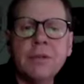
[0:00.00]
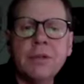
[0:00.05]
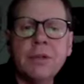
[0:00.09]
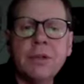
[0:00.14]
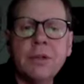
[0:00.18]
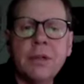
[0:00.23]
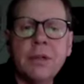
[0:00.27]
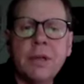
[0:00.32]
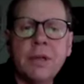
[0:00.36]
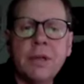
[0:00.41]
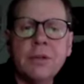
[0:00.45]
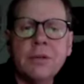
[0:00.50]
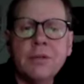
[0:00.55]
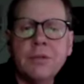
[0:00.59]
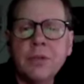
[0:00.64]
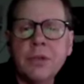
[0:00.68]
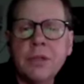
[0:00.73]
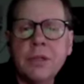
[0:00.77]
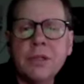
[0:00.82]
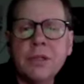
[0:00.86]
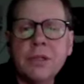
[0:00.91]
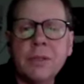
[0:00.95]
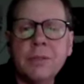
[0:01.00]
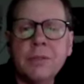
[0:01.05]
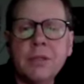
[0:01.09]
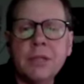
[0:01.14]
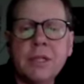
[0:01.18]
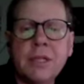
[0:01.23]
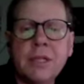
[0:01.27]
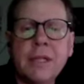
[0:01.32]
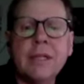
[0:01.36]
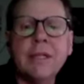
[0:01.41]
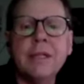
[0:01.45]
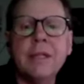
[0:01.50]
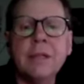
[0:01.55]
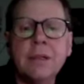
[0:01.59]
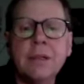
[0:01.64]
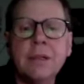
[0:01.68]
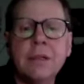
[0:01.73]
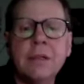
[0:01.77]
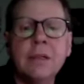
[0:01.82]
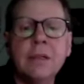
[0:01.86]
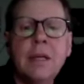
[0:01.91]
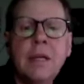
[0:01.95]
What are some of the
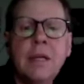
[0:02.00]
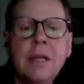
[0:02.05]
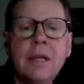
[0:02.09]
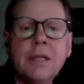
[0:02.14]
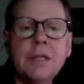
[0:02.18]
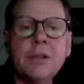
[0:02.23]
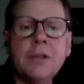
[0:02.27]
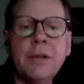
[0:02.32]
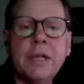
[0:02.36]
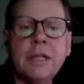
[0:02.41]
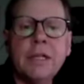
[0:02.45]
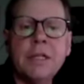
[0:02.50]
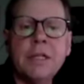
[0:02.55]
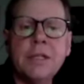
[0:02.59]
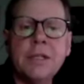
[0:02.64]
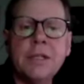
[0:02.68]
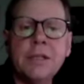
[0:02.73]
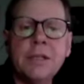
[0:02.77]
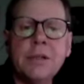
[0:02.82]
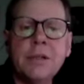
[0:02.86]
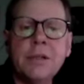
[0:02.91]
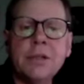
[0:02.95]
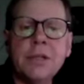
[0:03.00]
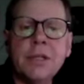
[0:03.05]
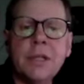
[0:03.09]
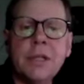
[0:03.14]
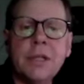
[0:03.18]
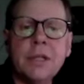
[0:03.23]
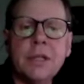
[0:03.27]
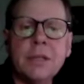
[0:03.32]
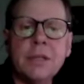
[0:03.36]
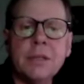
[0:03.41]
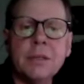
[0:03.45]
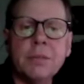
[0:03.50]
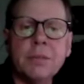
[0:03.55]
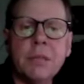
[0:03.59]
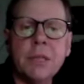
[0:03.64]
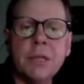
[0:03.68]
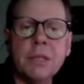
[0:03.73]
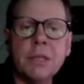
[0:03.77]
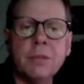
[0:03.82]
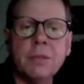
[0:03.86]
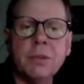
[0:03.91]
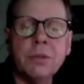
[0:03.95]
technical strategies you see that
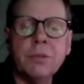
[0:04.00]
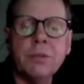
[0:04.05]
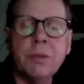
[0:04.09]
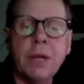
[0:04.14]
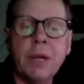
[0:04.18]
as most